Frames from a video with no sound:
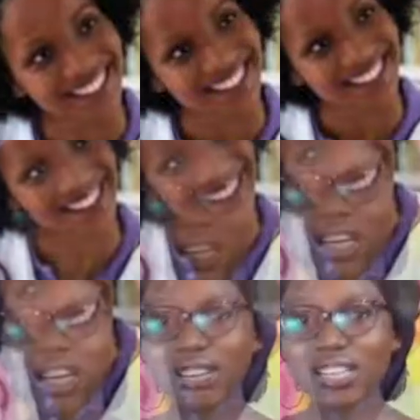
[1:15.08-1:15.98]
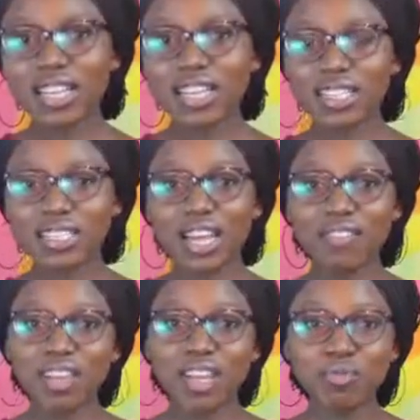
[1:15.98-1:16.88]
Genetic counseling is
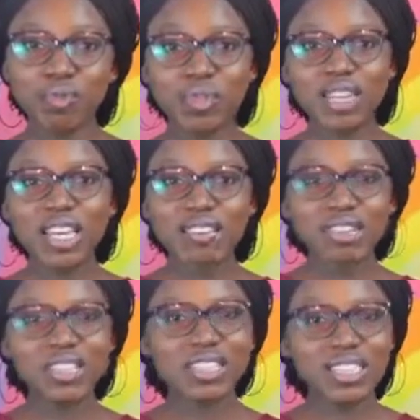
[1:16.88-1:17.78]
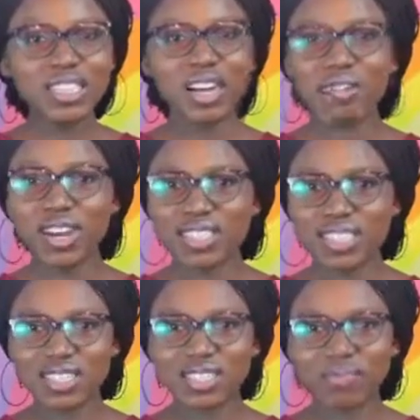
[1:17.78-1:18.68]
available if the need
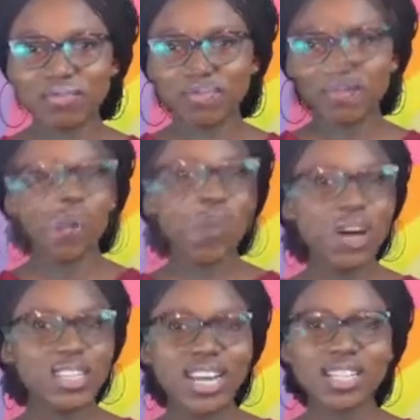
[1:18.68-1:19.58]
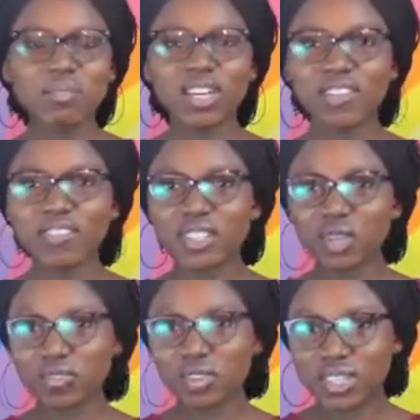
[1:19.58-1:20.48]
arises. What are the benefits
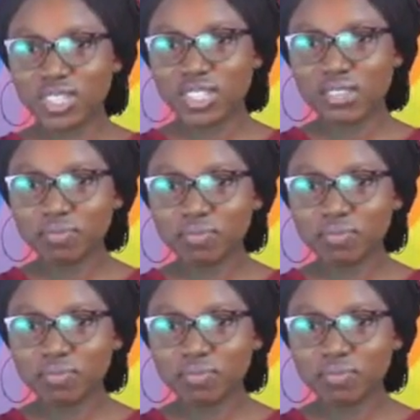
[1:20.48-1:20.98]
of Unity?